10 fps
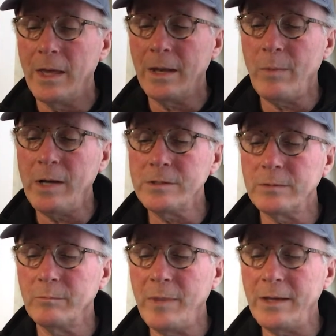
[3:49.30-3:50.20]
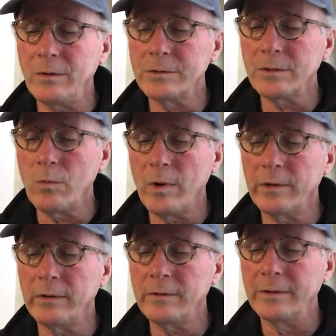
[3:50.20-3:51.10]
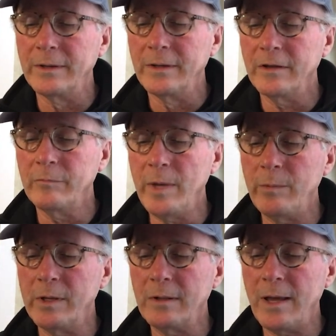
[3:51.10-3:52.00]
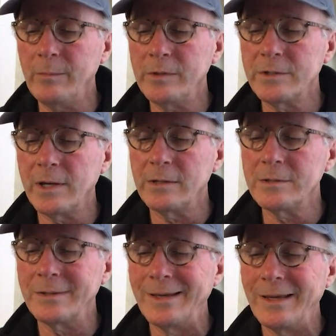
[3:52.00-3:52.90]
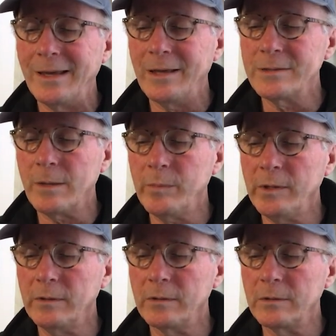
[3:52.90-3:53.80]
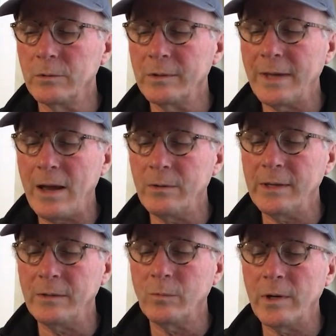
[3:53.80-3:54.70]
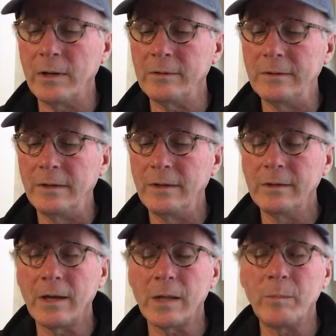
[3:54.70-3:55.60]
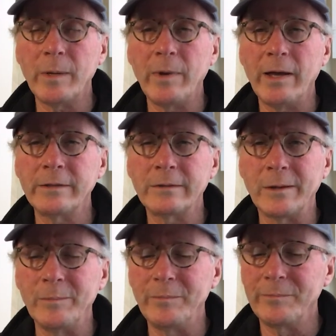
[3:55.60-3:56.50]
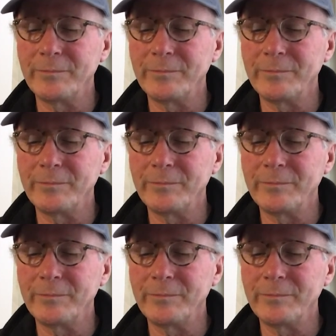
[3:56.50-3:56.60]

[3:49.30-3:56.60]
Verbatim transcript: And I might also wonder if maybe climate change had something to do with how that whale got in my bathtub.